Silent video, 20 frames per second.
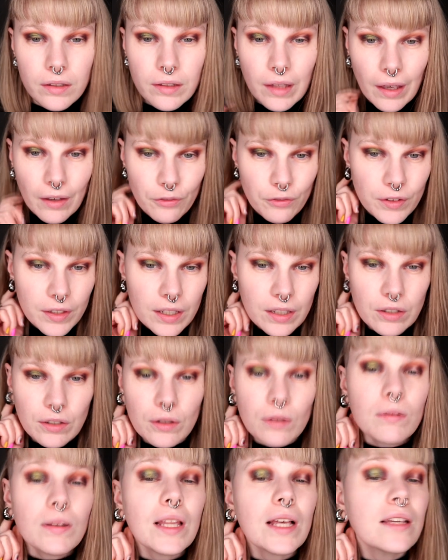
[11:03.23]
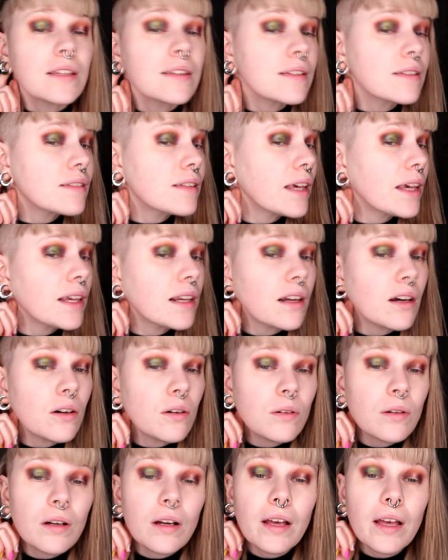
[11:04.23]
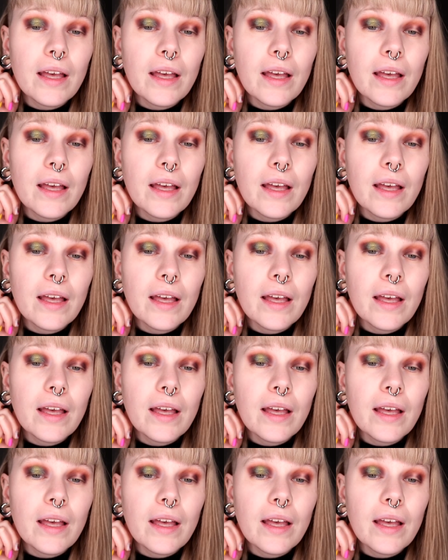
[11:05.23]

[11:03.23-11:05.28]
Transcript: So I think I do like this halo.